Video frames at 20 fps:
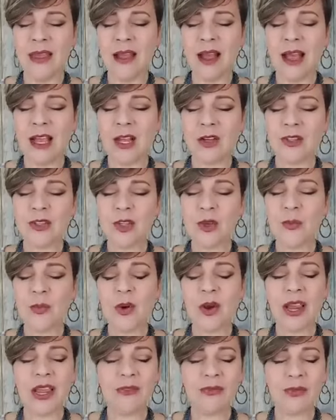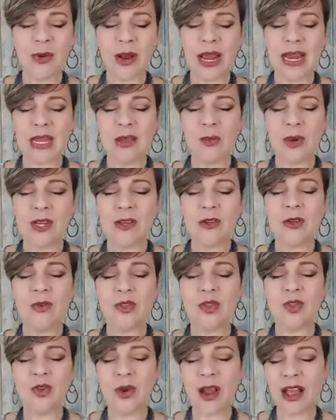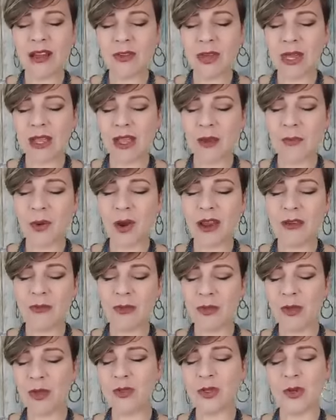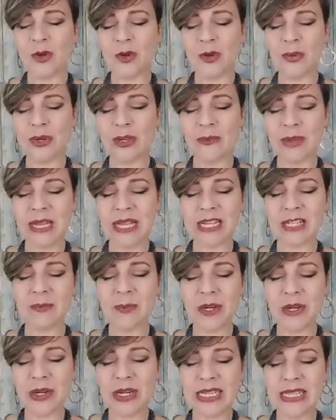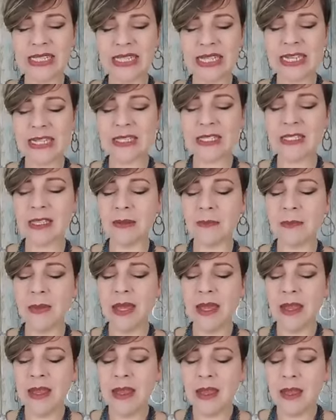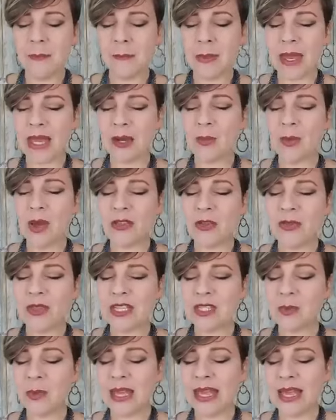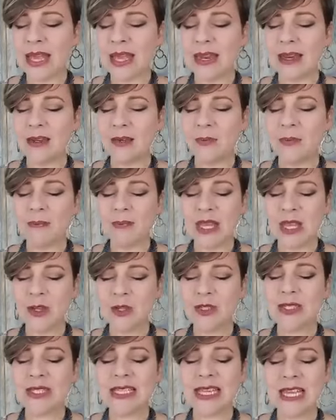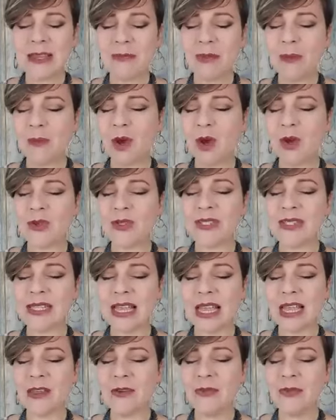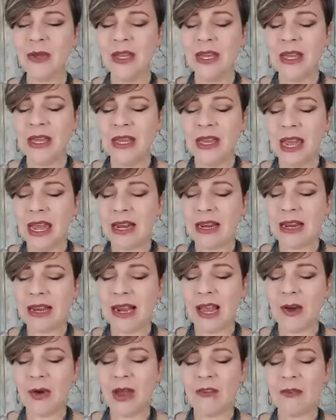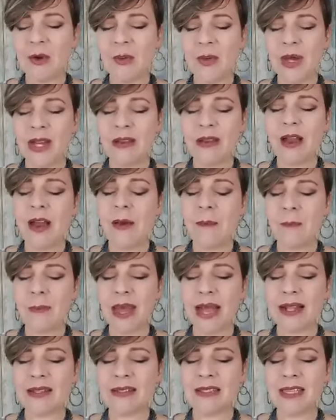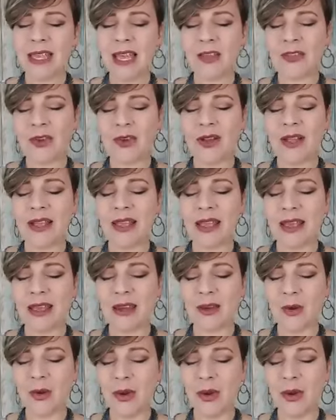I also pray for anyone who's traveling. I pray for those who are going to be experiencing some bad weather this weekend. May you just keep them all safe and allow everyone to come back together again